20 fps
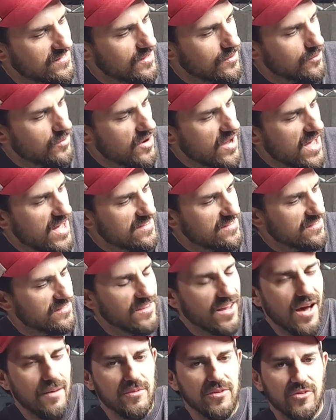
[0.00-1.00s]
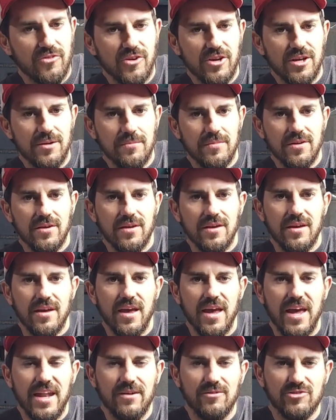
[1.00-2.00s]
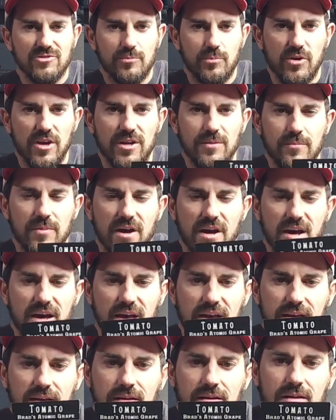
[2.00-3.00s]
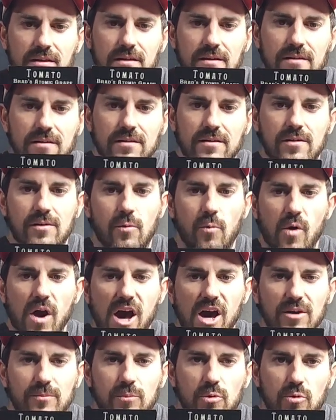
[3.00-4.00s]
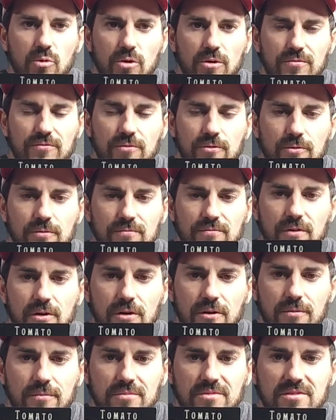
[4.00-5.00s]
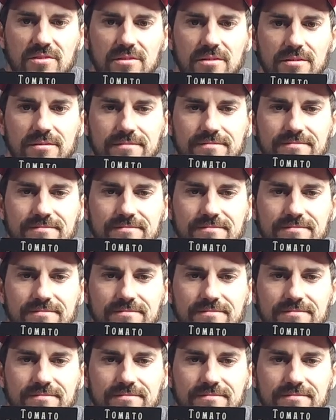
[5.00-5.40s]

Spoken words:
is the Brad's Atomic Grape, and it was bred by Wild Boar Farms.